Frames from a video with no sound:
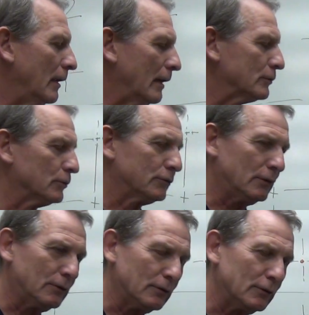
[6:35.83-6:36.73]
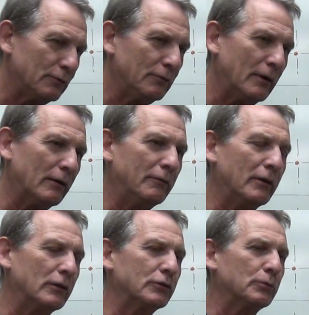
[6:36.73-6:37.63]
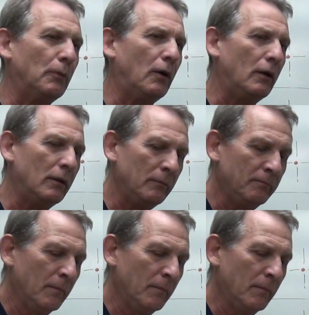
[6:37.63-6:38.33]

That actual cylinder is very, very small.